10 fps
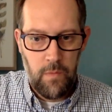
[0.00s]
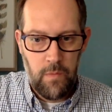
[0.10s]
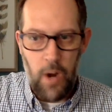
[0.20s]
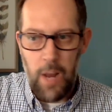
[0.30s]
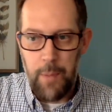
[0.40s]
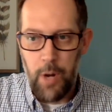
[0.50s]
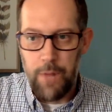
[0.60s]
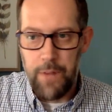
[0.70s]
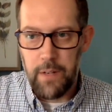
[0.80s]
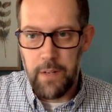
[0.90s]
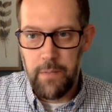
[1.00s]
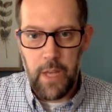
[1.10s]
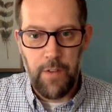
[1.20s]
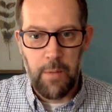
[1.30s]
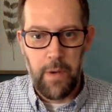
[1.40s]
All right, perfect.
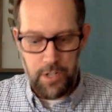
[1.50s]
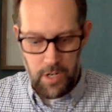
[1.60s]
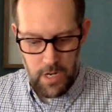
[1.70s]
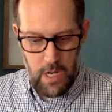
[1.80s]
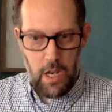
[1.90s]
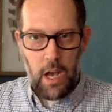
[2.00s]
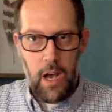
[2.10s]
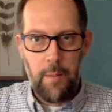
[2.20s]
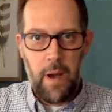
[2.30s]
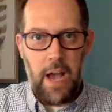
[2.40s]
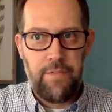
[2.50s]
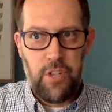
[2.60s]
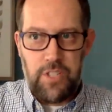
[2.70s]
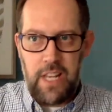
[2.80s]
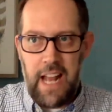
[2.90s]
Thank you very much.
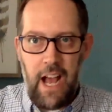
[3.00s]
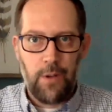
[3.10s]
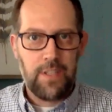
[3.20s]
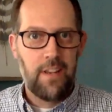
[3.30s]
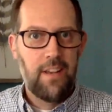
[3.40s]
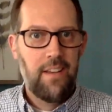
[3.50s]
I've just sent out